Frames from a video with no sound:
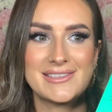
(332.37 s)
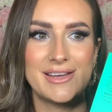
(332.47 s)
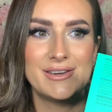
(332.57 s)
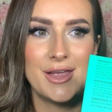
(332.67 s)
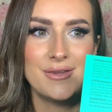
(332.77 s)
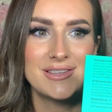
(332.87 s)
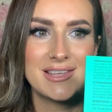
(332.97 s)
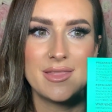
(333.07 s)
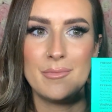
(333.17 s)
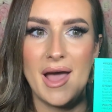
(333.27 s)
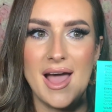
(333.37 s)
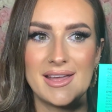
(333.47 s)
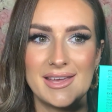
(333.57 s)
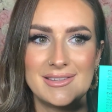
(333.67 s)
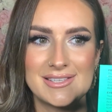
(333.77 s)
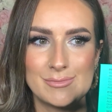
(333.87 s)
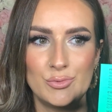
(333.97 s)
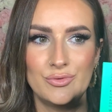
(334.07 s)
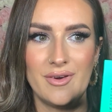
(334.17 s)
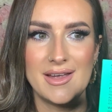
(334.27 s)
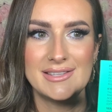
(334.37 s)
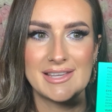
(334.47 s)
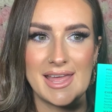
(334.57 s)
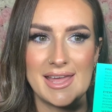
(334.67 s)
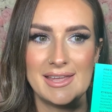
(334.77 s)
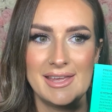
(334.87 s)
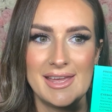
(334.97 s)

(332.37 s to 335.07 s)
I noticed at the back in small writing